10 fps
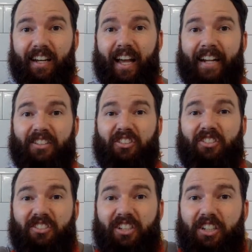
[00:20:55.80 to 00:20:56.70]
and it's
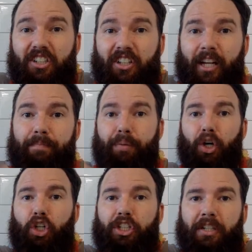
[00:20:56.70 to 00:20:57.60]
still like
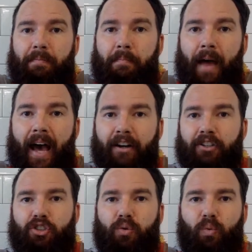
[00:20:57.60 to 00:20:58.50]
pulling
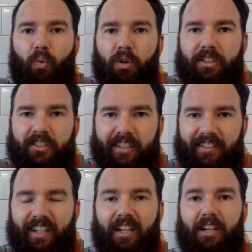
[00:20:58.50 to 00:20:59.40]
matter towards
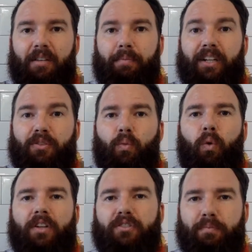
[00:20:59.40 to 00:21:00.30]
it because it
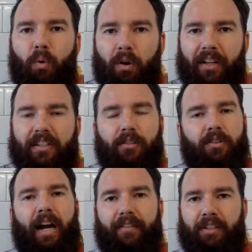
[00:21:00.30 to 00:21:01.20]
wants more. That's how
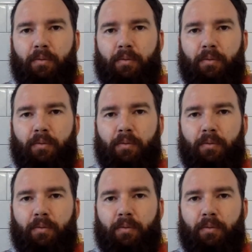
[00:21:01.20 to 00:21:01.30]
gravity